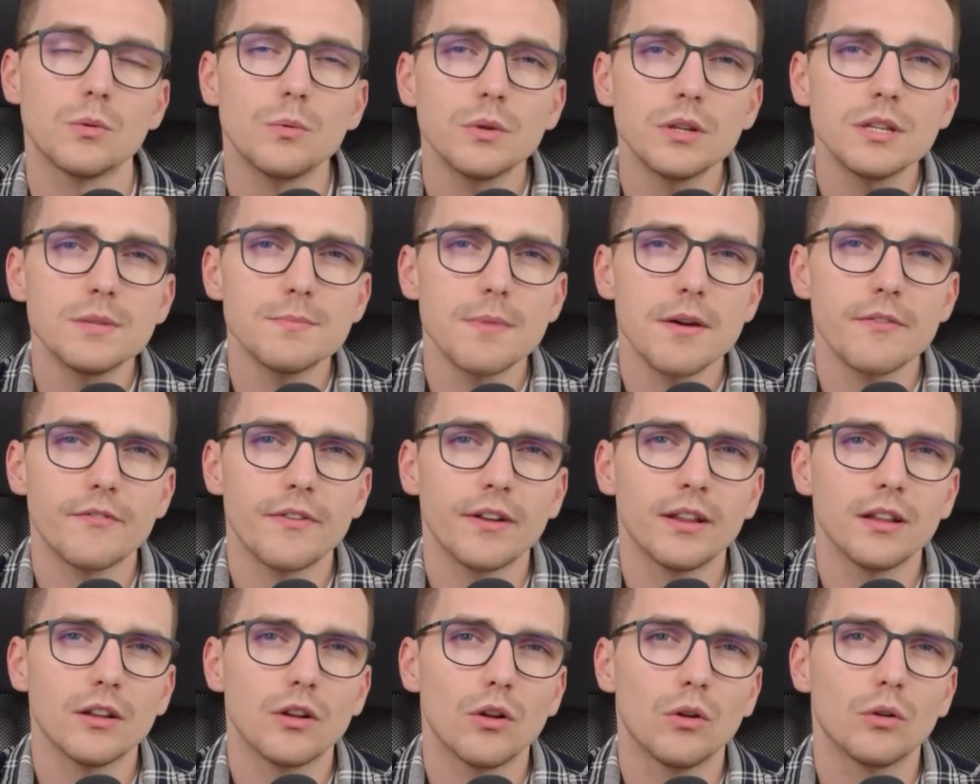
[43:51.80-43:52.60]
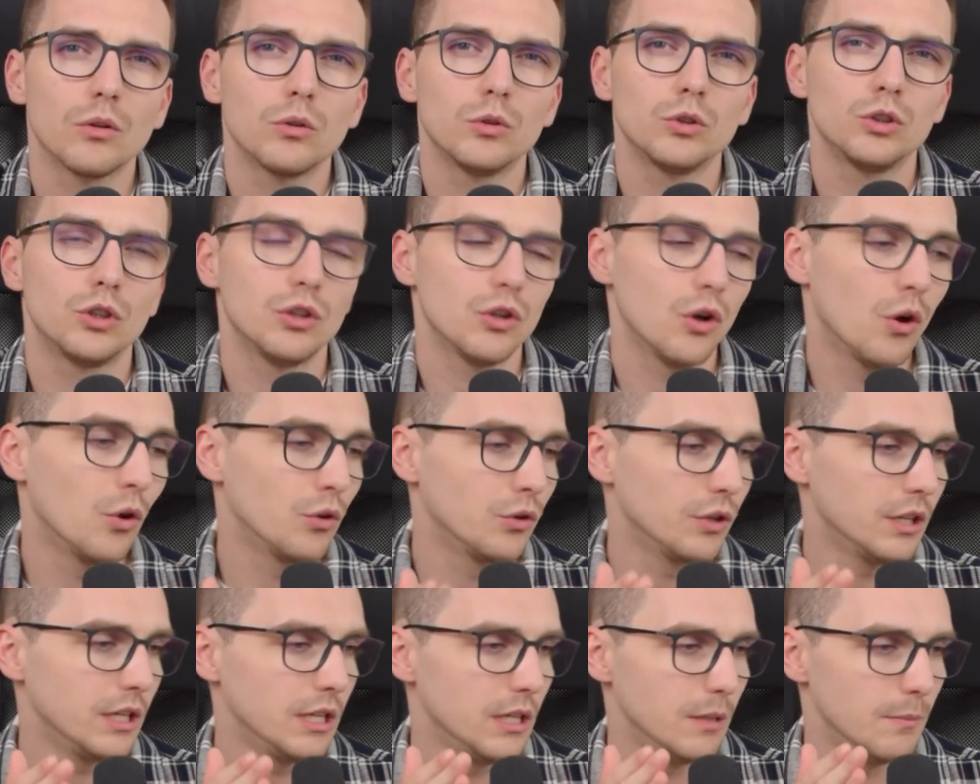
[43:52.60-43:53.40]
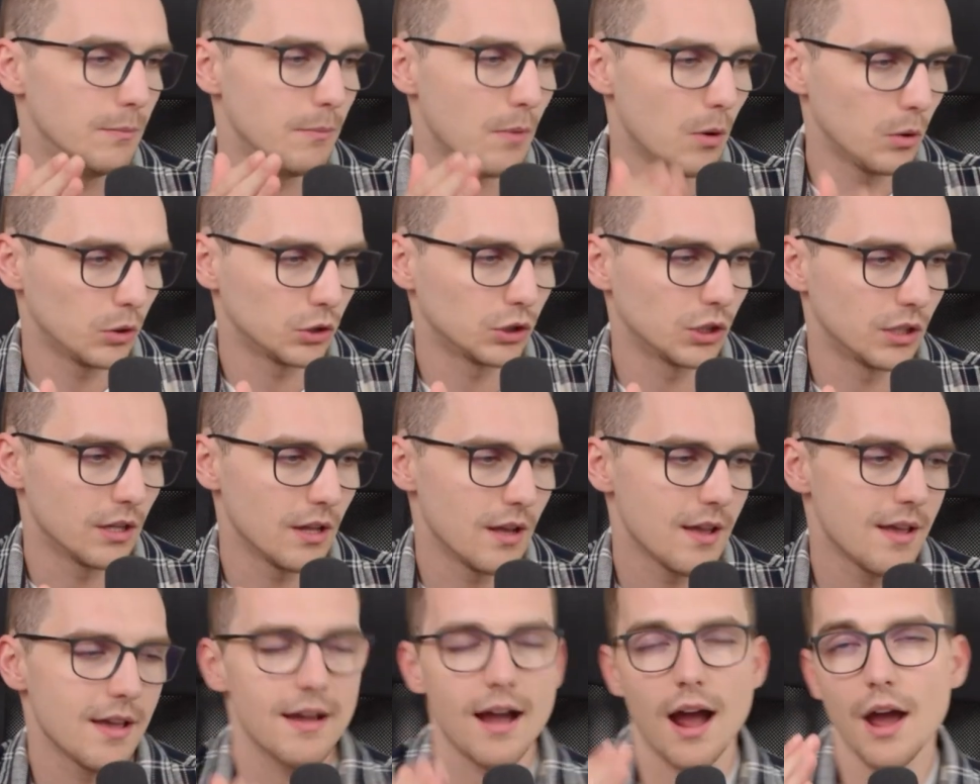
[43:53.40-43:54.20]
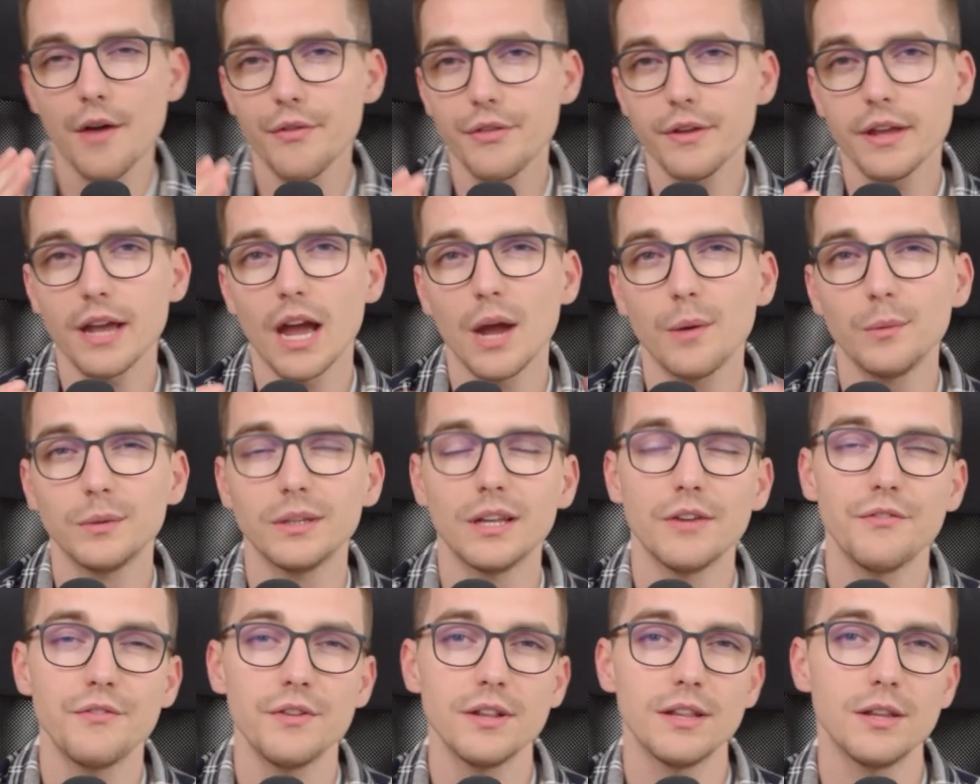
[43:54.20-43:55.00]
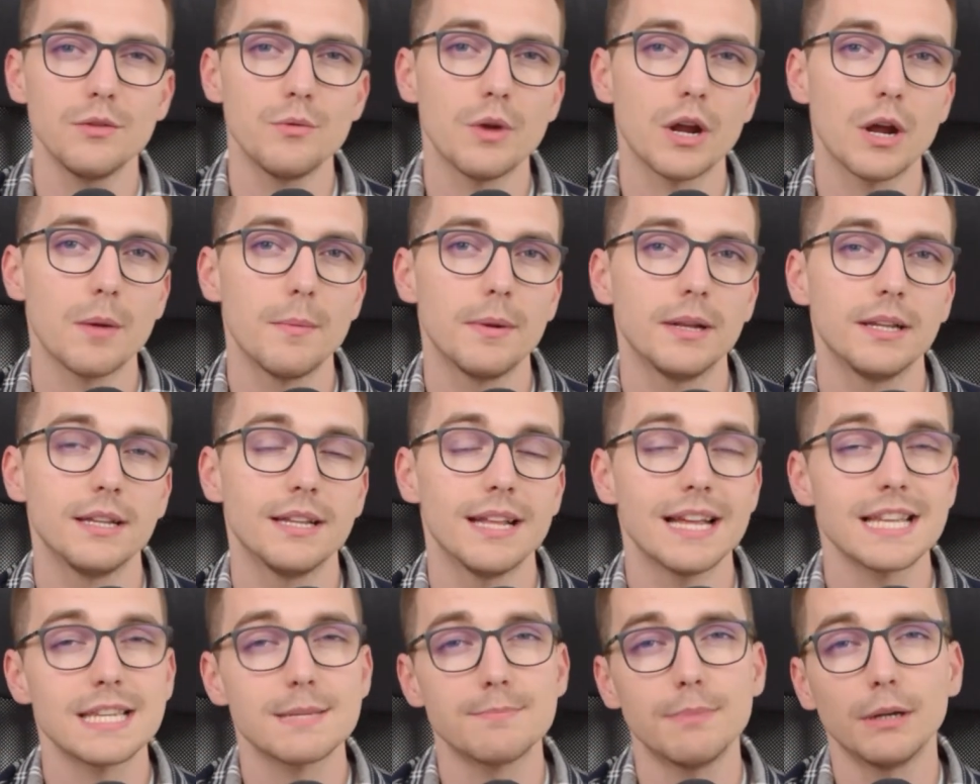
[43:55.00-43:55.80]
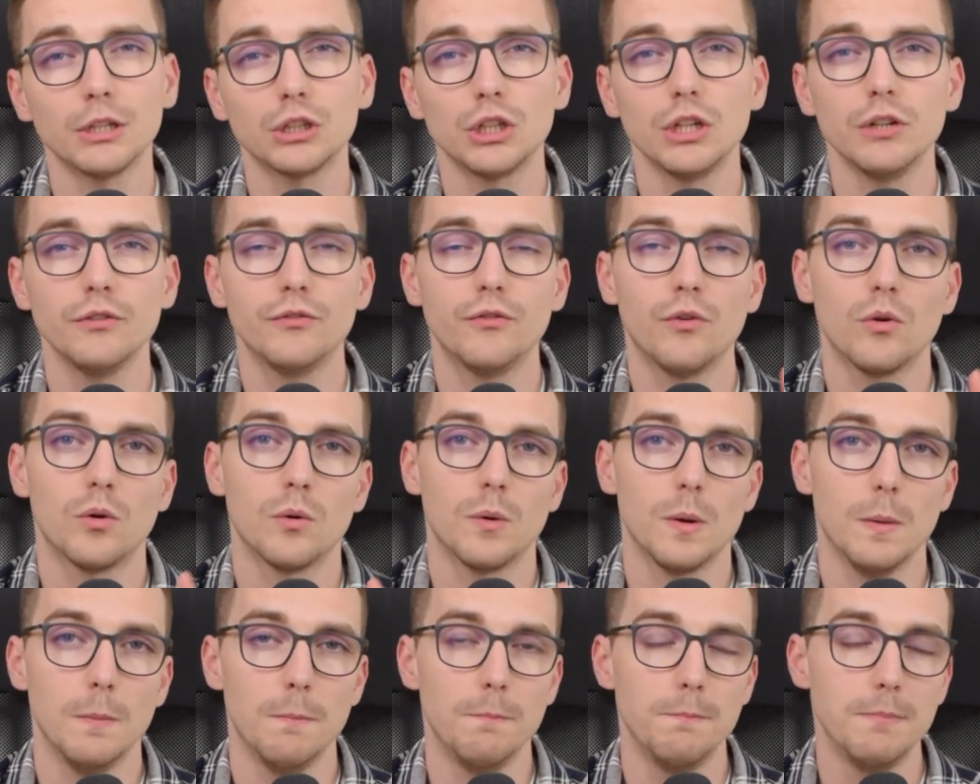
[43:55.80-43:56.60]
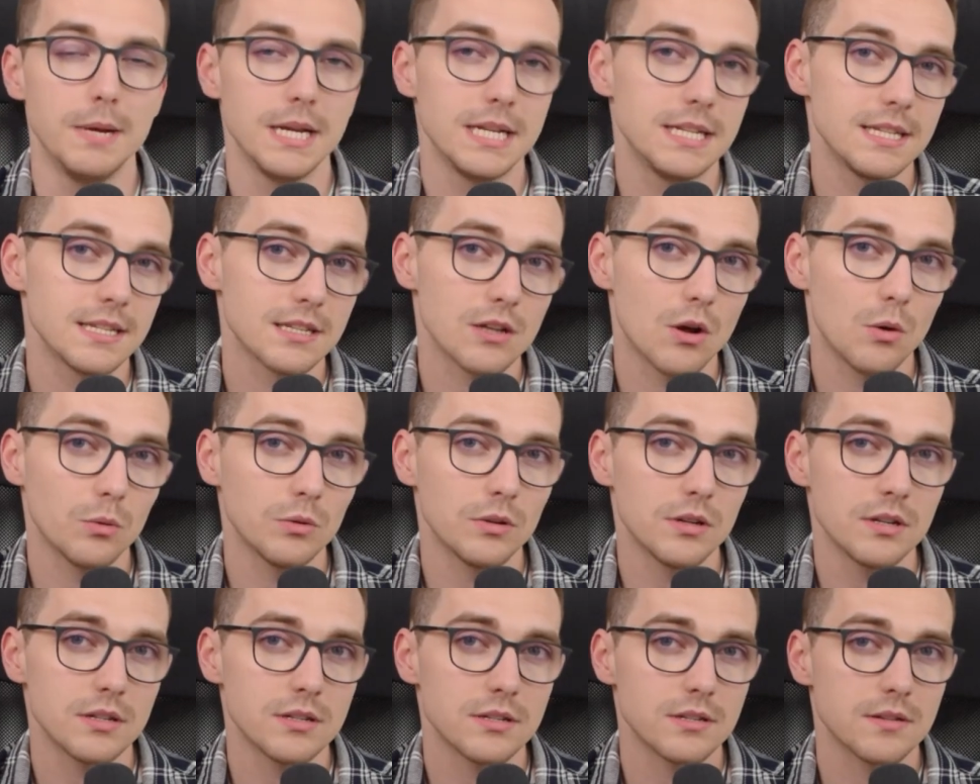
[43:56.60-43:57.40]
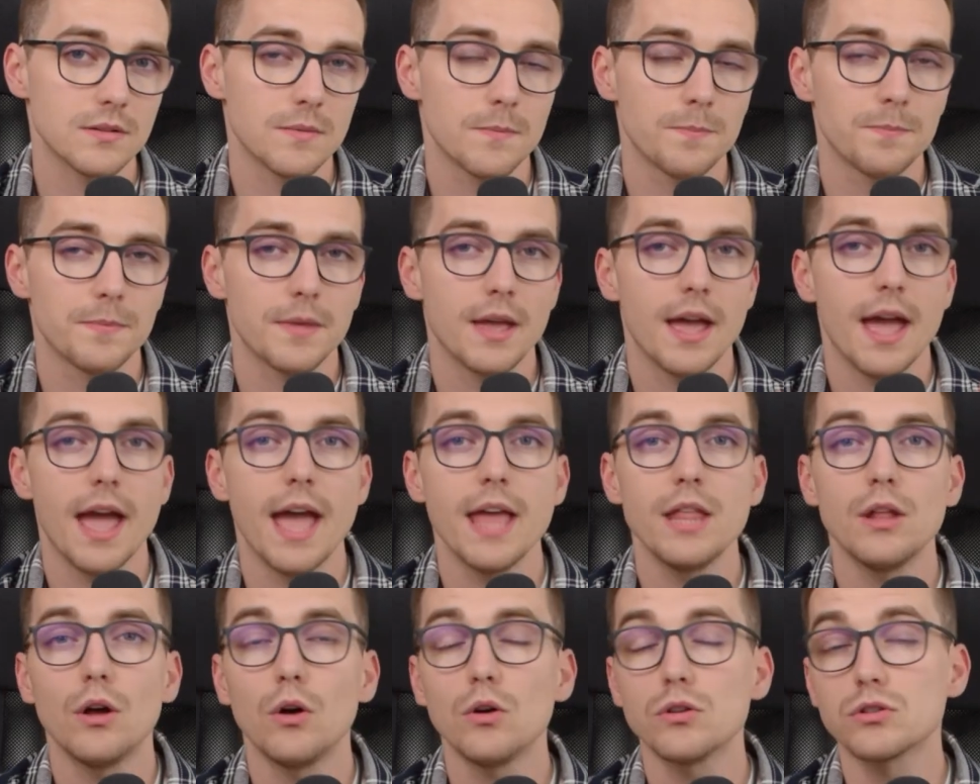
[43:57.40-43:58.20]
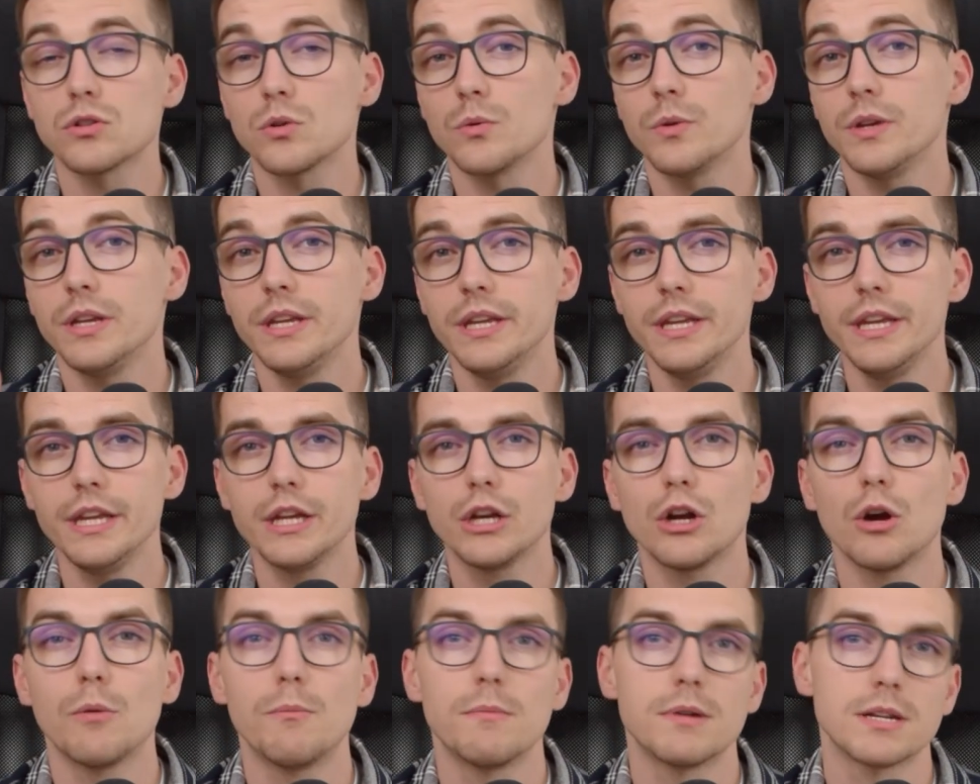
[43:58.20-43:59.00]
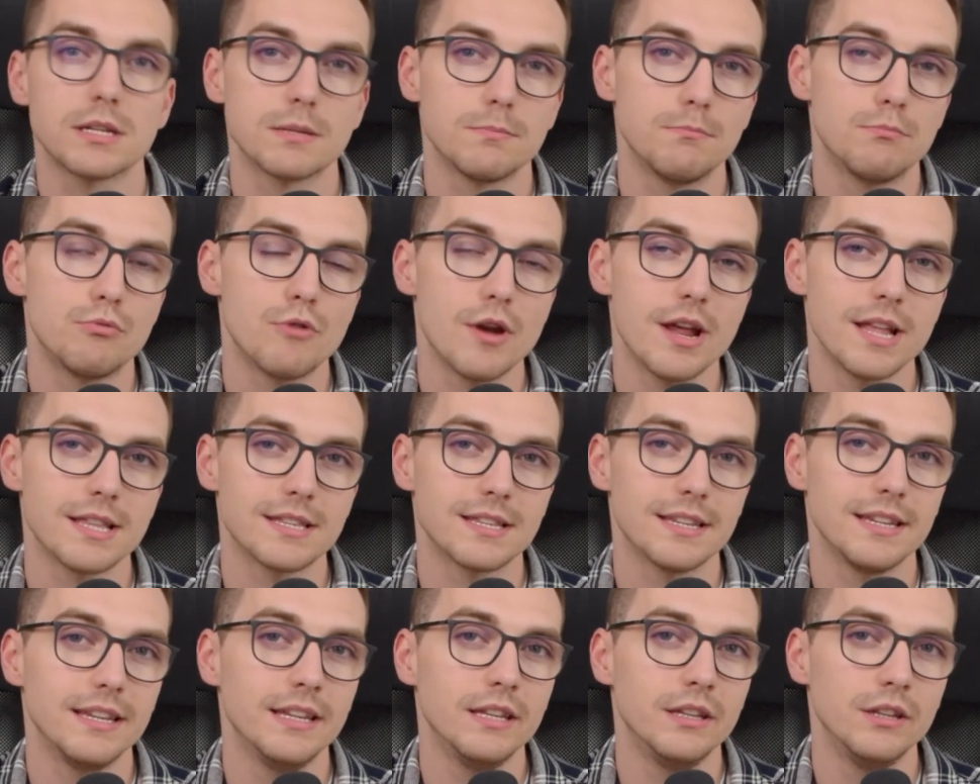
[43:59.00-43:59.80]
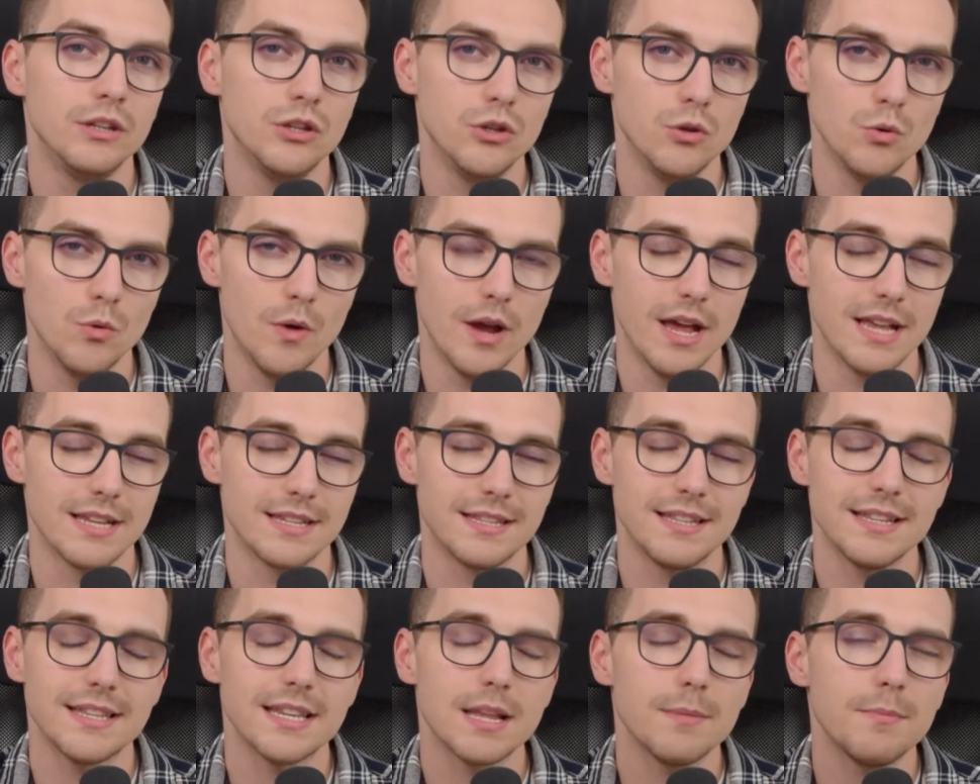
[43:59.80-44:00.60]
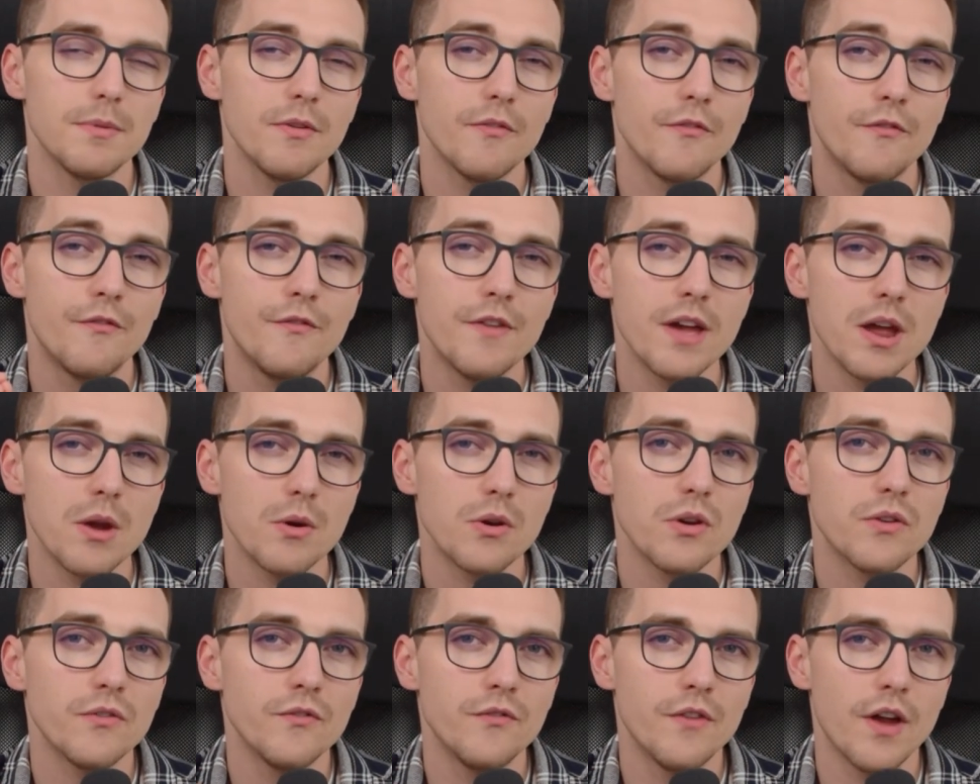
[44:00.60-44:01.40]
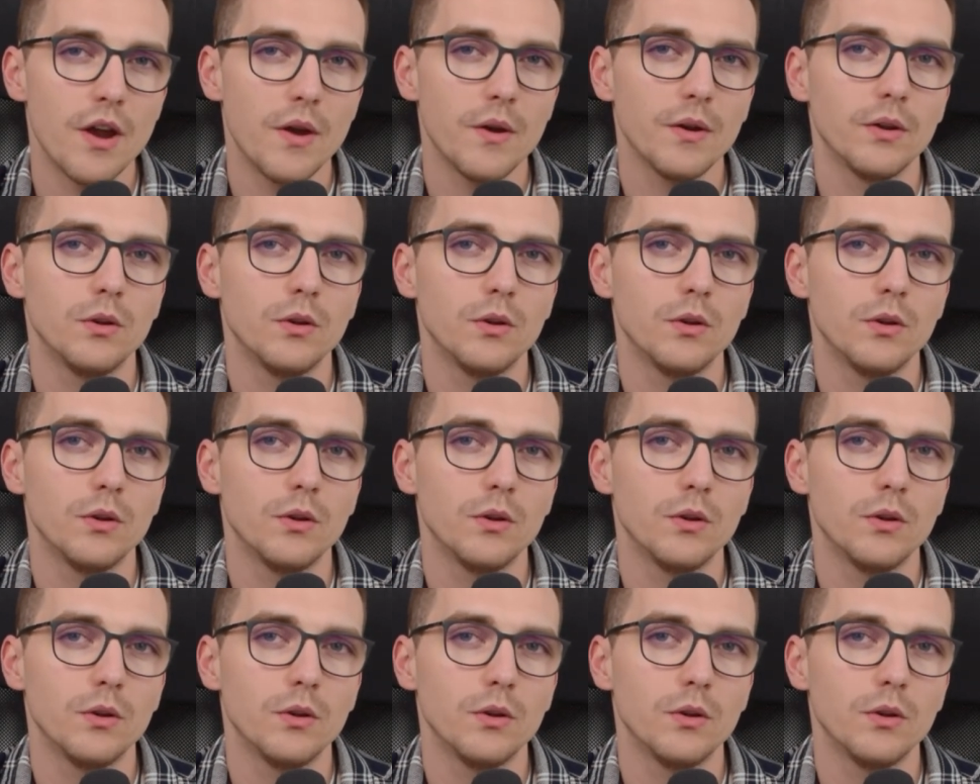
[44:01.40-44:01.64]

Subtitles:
what is my final conclusion on InMotion? I think I would definitely recommend it, especially for business owners and also e-commerce brands in the US. This can be very, very